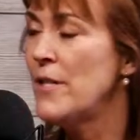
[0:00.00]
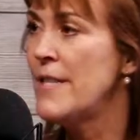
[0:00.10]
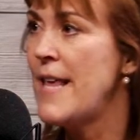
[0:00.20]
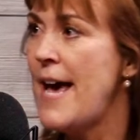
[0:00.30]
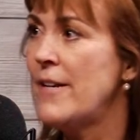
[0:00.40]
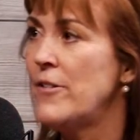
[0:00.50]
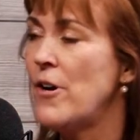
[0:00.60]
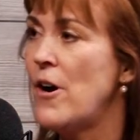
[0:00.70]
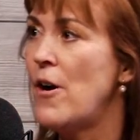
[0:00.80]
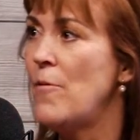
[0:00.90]
that
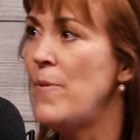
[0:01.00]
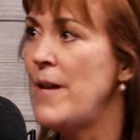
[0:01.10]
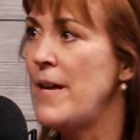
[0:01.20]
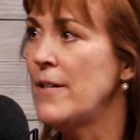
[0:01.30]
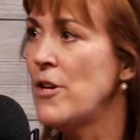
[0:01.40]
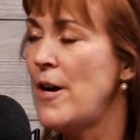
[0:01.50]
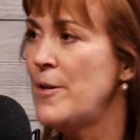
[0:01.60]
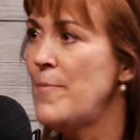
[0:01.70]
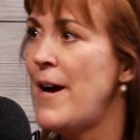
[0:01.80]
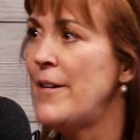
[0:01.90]
are being talked
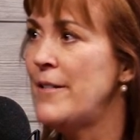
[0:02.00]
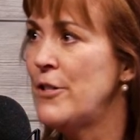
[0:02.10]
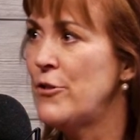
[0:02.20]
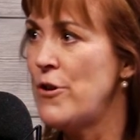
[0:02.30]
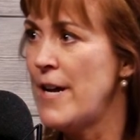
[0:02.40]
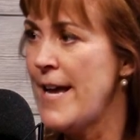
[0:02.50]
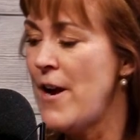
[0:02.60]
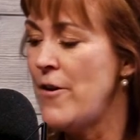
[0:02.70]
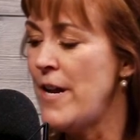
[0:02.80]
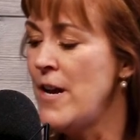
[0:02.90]
about in Natrona
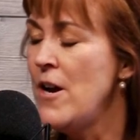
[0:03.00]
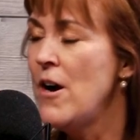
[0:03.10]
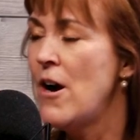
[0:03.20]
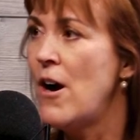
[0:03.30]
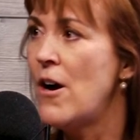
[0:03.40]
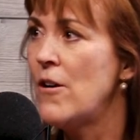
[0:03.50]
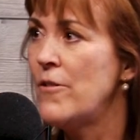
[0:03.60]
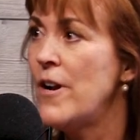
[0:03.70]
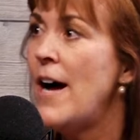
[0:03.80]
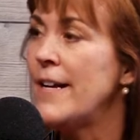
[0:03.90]
County are
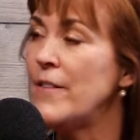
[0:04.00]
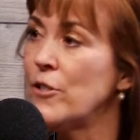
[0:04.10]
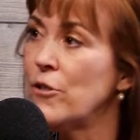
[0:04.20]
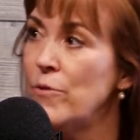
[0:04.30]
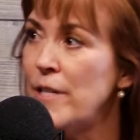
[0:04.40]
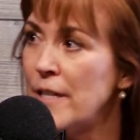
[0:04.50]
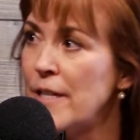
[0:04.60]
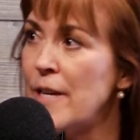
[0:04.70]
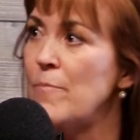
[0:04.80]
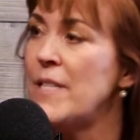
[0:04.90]
not in the
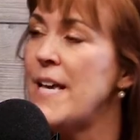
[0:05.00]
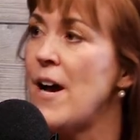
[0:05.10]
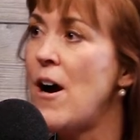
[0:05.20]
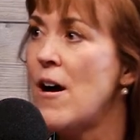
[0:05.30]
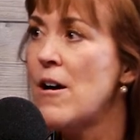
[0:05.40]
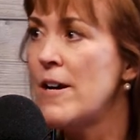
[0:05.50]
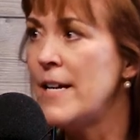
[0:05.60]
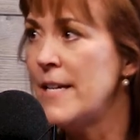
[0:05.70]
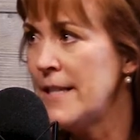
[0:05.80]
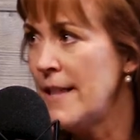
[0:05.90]
curriculum, but they are
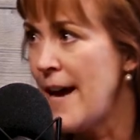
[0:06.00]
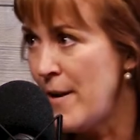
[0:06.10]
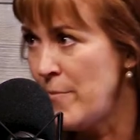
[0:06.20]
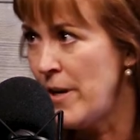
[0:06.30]
in the library.